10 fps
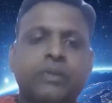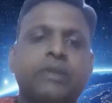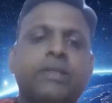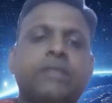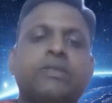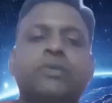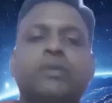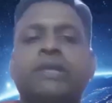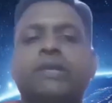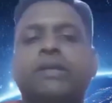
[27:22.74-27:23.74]
Next, you
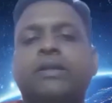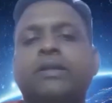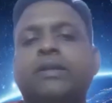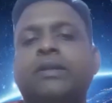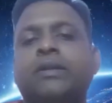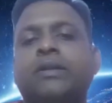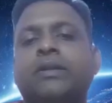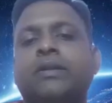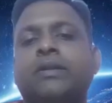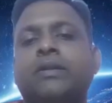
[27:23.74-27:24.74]
write.
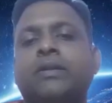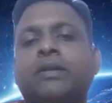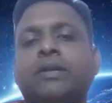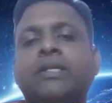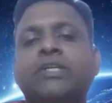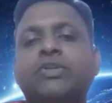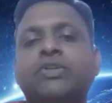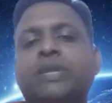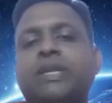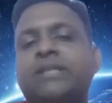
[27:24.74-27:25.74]

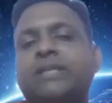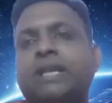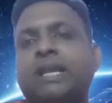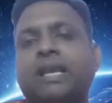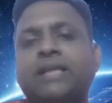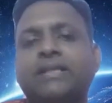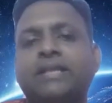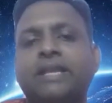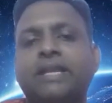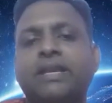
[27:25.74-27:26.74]
Insurance,
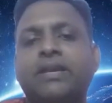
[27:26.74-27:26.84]
LIC,